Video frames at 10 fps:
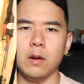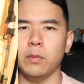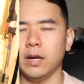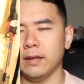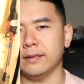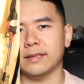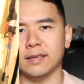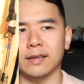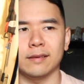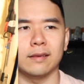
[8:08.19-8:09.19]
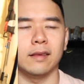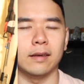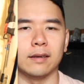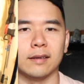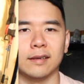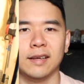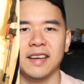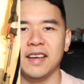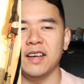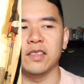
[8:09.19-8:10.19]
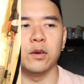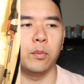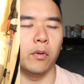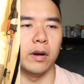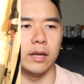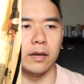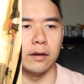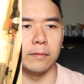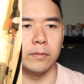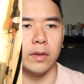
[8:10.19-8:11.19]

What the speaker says: Yeah, that's not the point here.